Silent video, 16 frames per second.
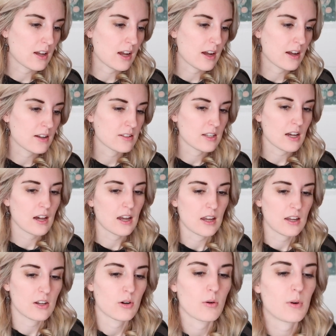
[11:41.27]
as
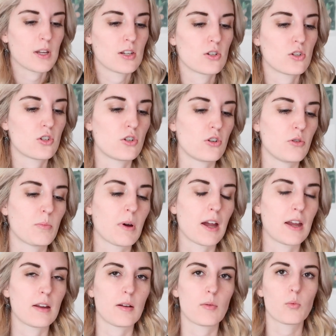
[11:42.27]
I go into
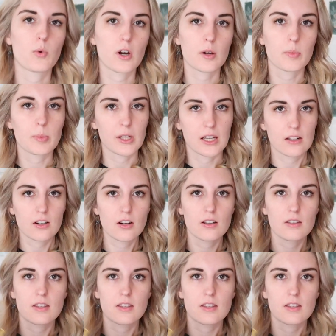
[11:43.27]
my work planner,